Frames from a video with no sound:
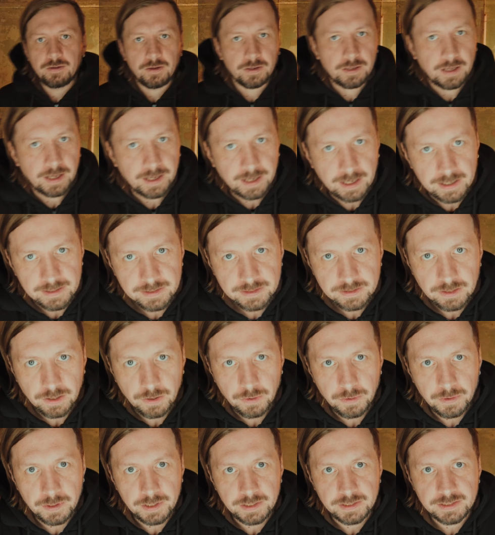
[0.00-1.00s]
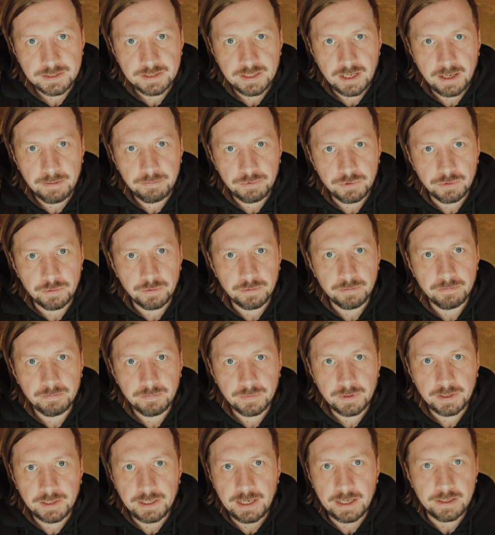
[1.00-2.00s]
Okay guys, so it's time to
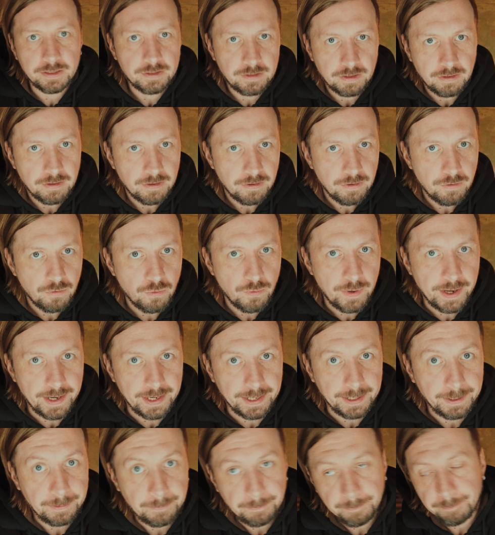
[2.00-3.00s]
get ready.